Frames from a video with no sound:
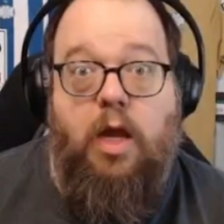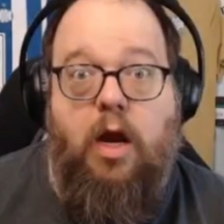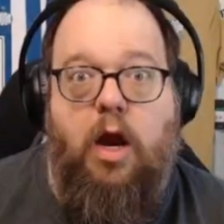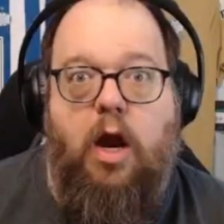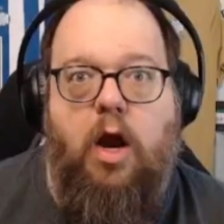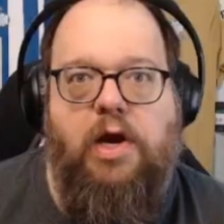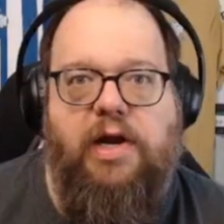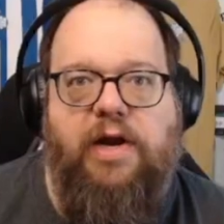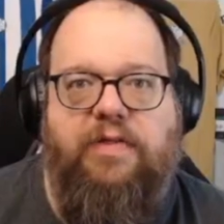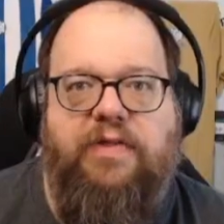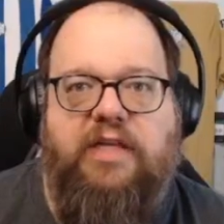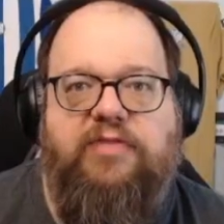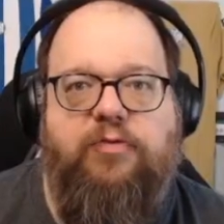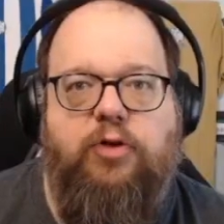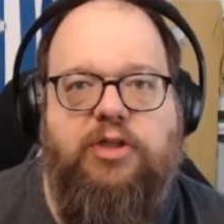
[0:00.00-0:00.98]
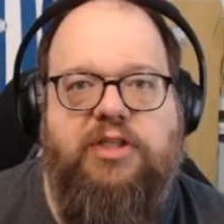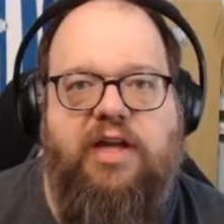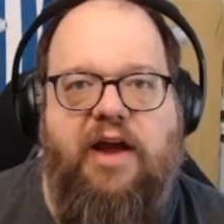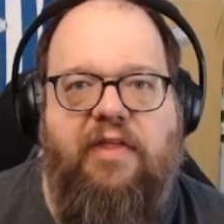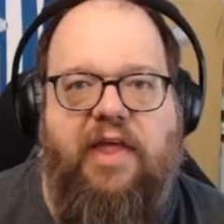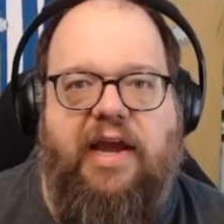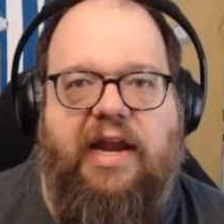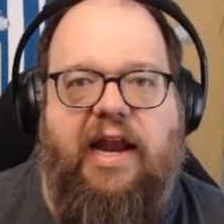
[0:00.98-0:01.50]
All right, on this first
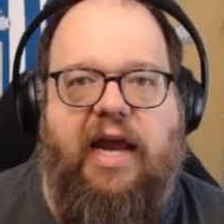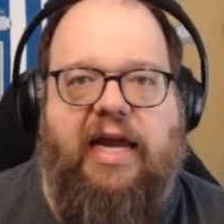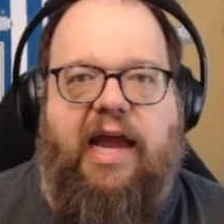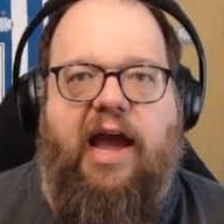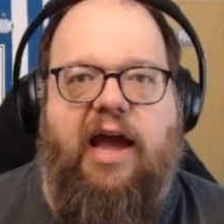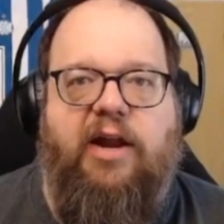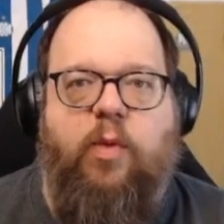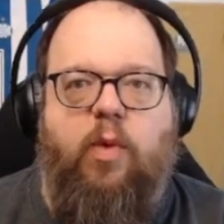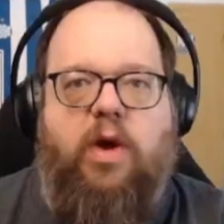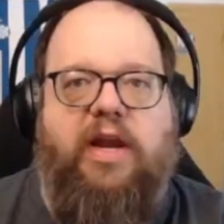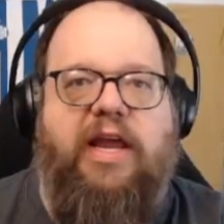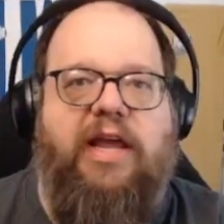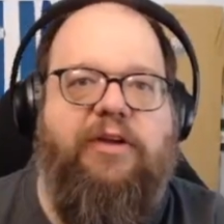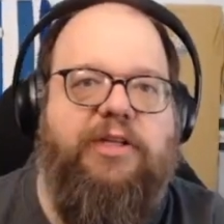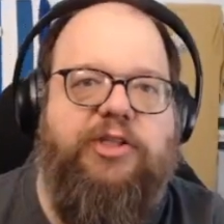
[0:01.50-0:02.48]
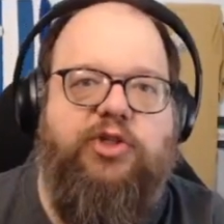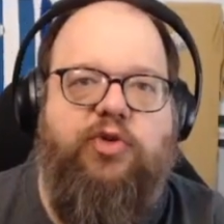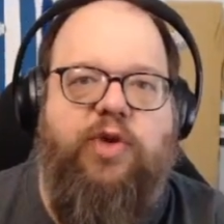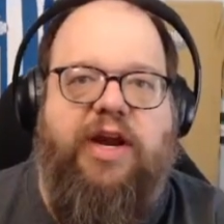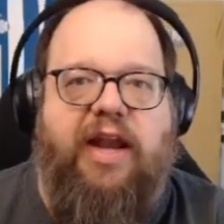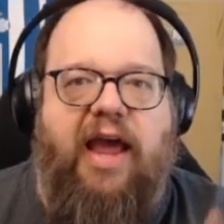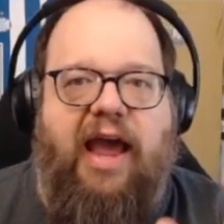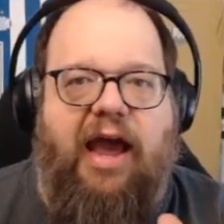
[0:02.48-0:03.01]
highlight, I kind of want to
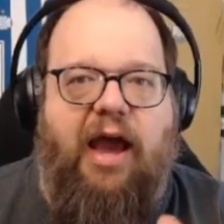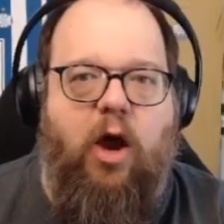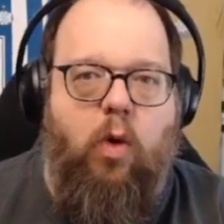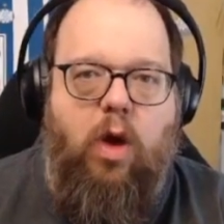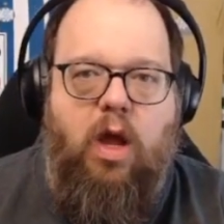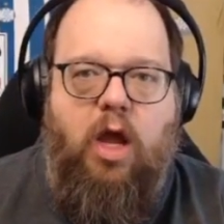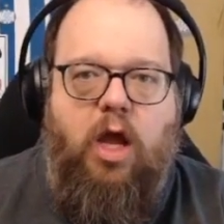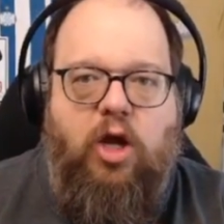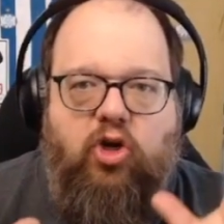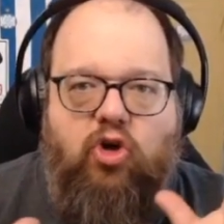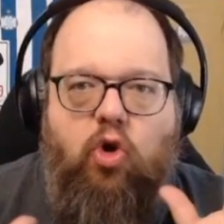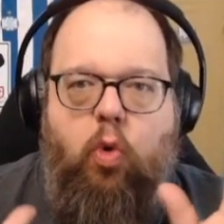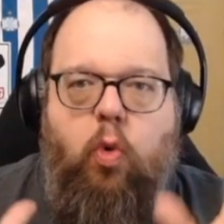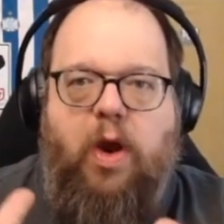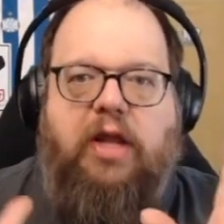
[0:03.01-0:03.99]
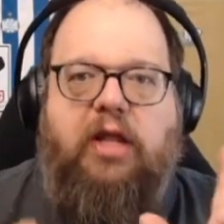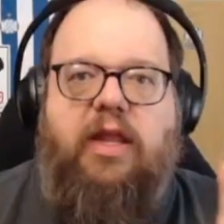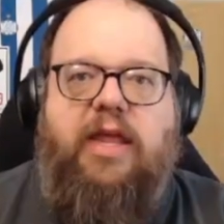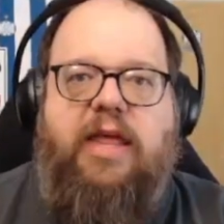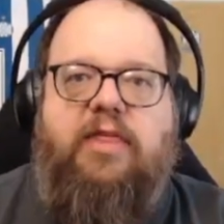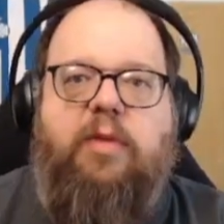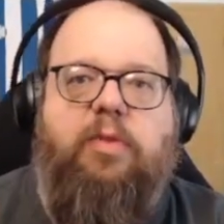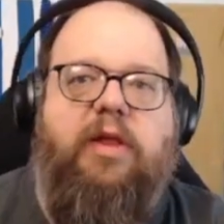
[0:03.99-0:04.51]
illustrate how quickly
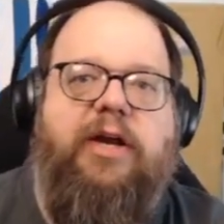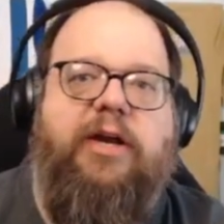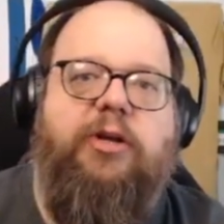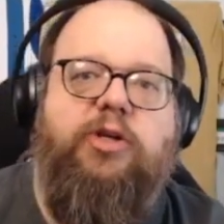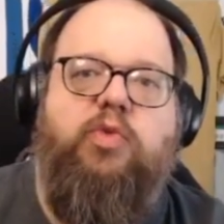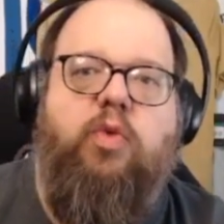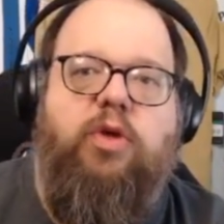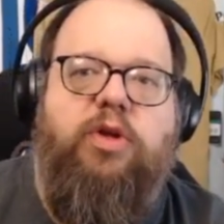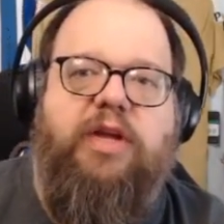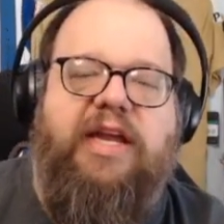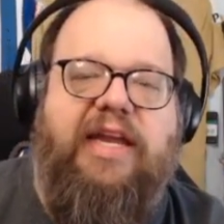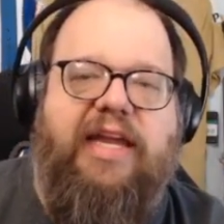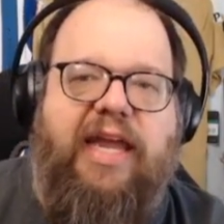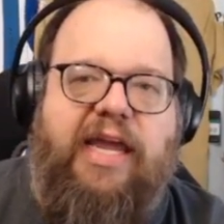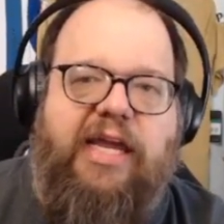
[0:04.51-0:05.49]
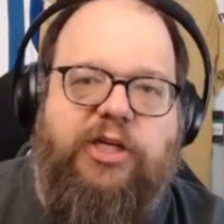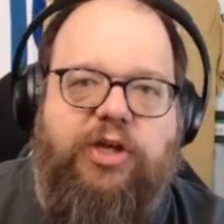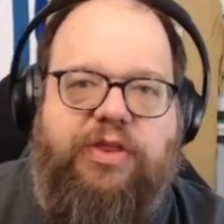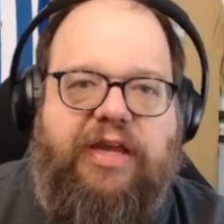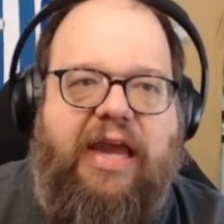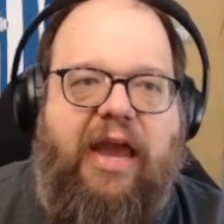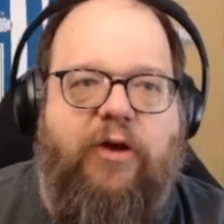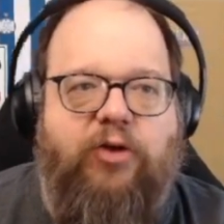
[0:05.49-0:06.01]
the players will engage in the
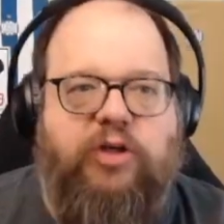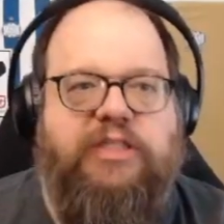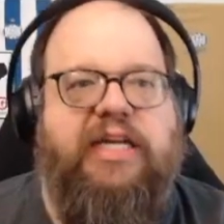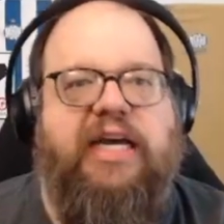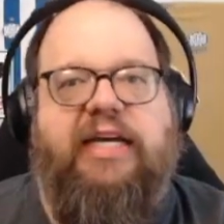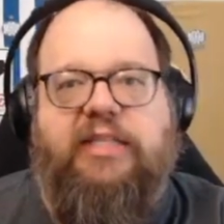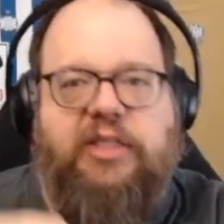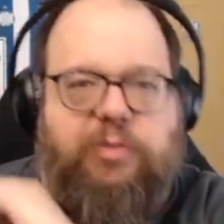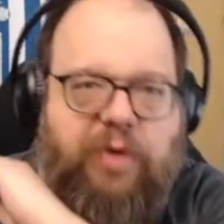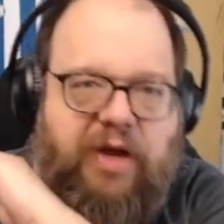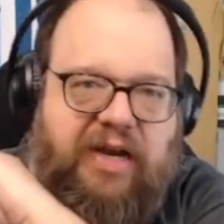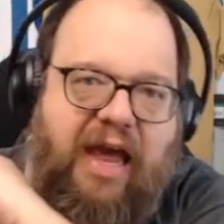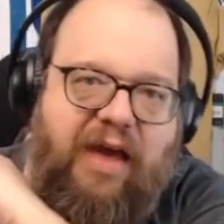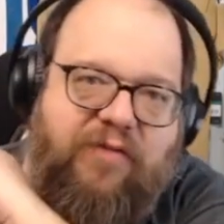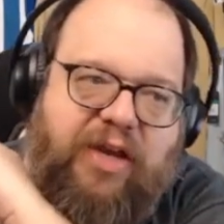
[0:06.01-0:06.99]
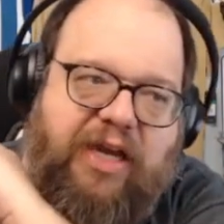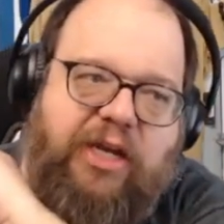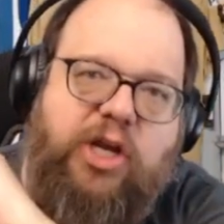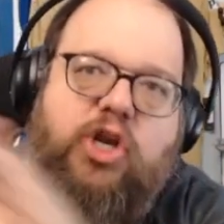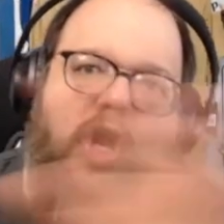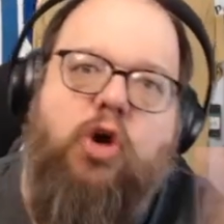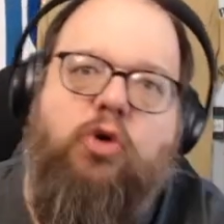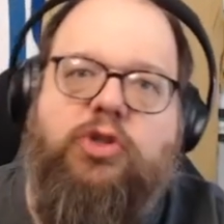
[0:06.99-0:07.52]
counterattack despite having
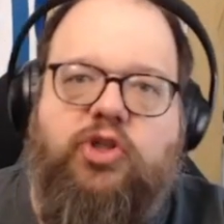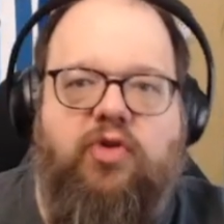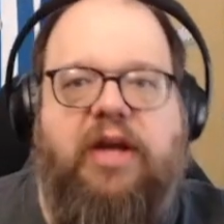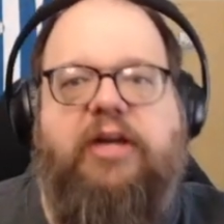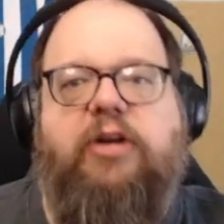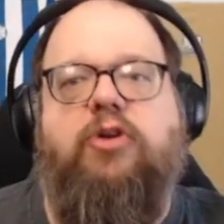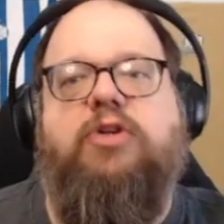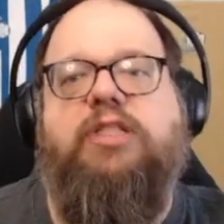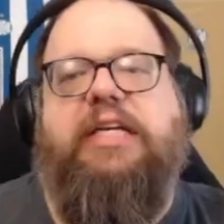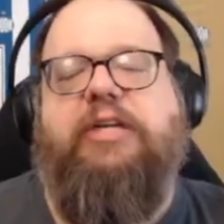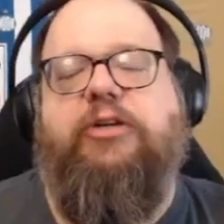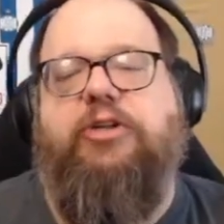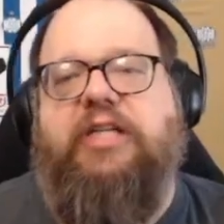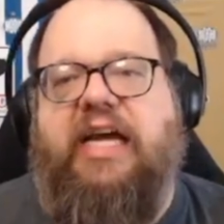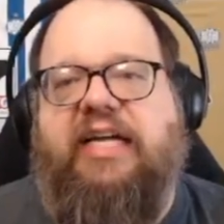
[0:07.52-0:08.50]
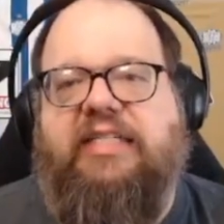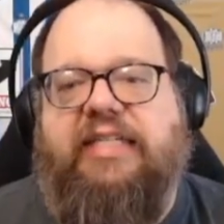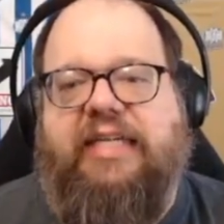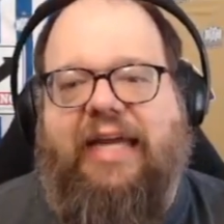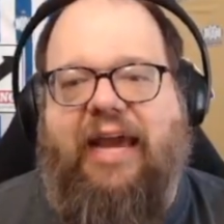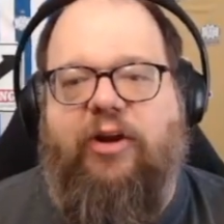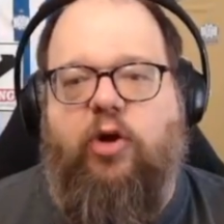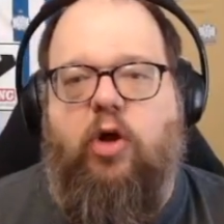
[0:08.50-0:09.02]
no strikers in your tactic
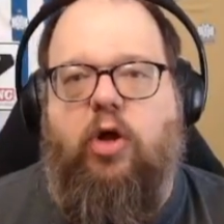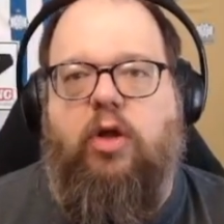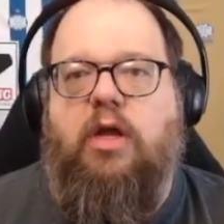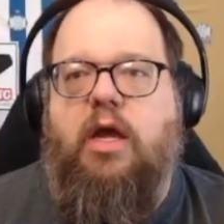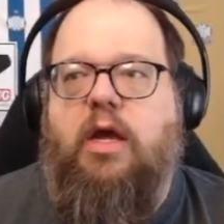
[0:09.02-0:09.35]
at all.